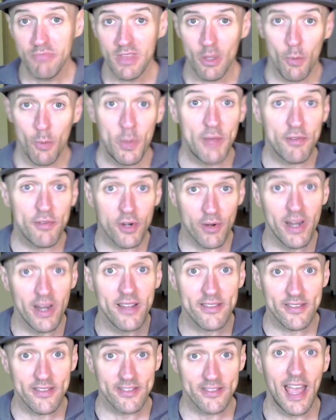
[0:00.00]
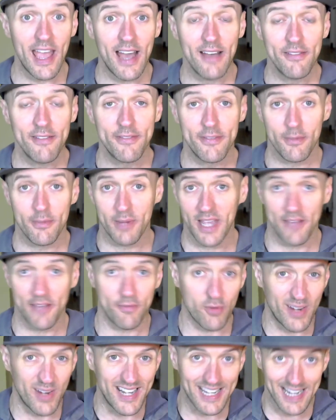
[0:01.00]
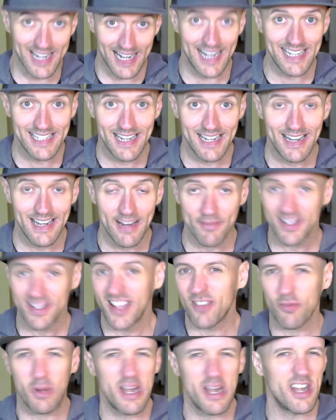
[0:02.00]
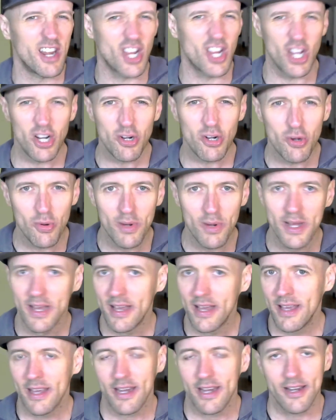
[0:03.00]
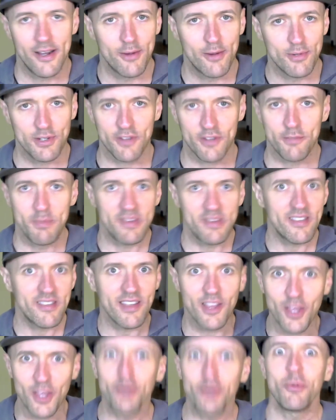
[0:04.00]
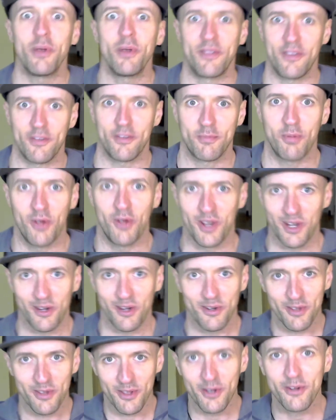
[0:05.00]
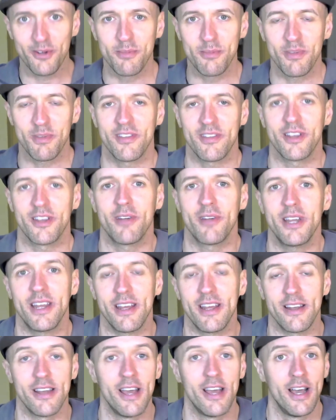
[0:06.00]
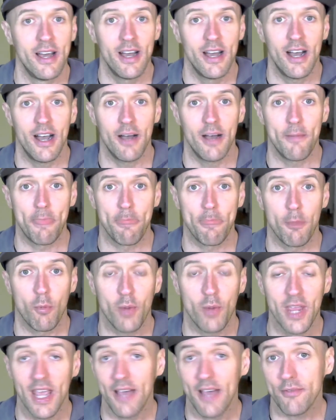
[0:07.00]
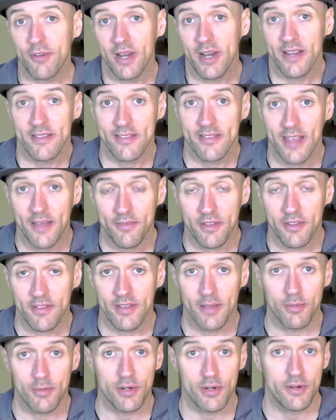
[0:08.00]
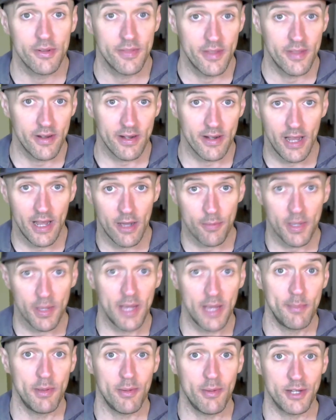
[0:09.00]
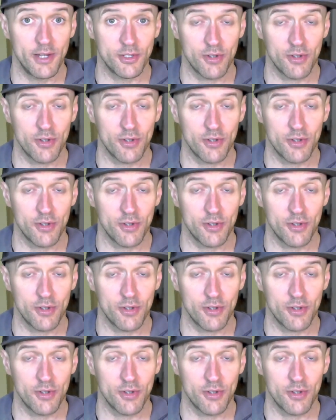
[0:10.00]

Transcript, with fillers: we have a great staff we have great content everything's ready to go you know we're just missing you at this point you're, you're the missing ingredient um, we have great staff this summer they're going to help keep you on